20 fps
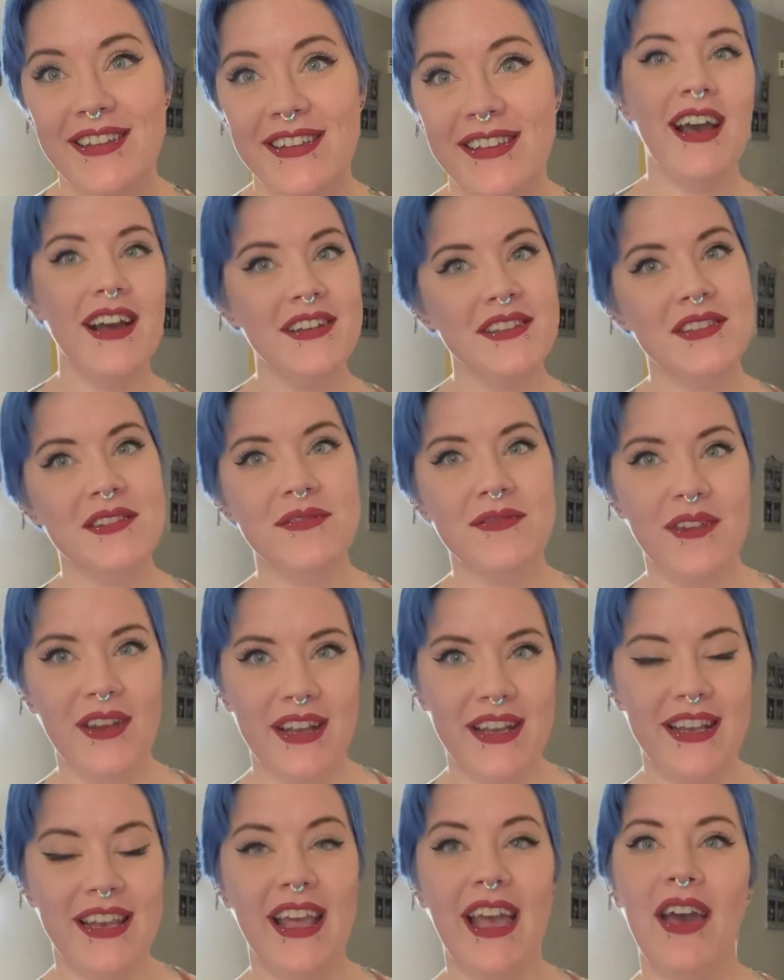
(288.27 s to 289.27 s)
As of
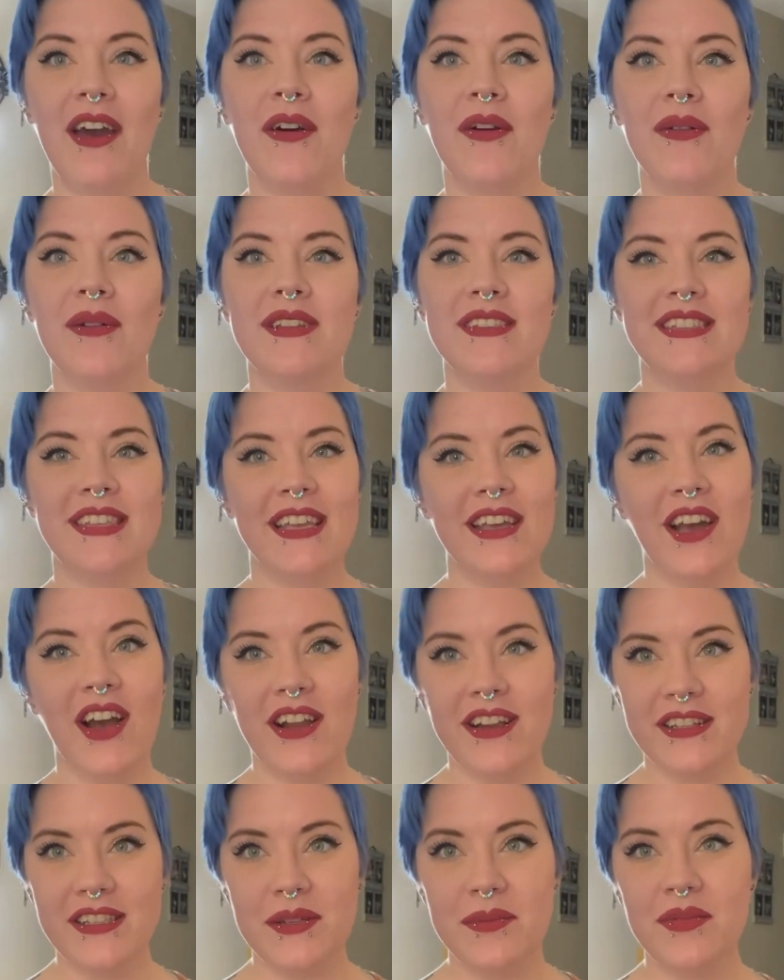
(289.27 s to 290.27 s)
right now,
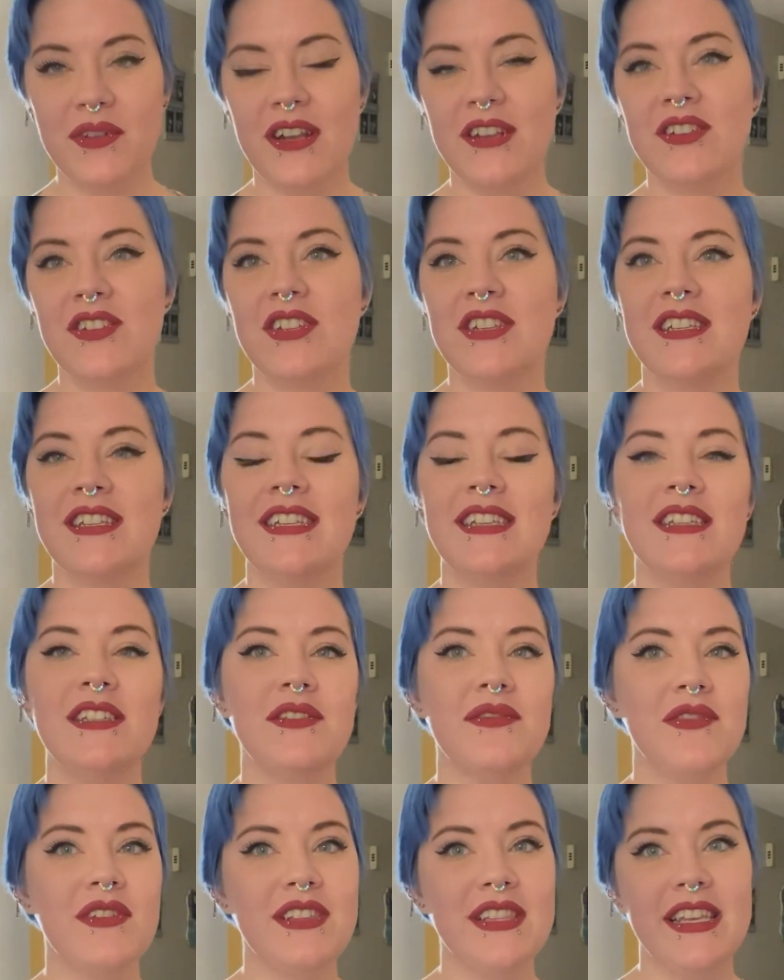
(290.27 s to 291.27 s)
psychotic depression
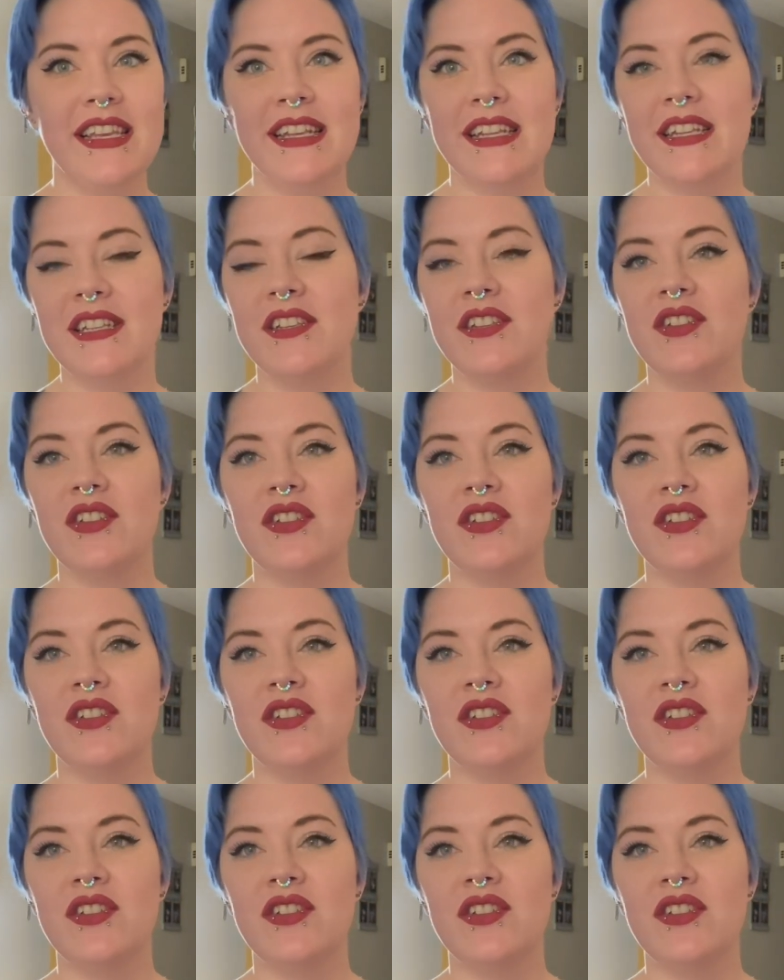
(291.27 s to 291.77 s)
is related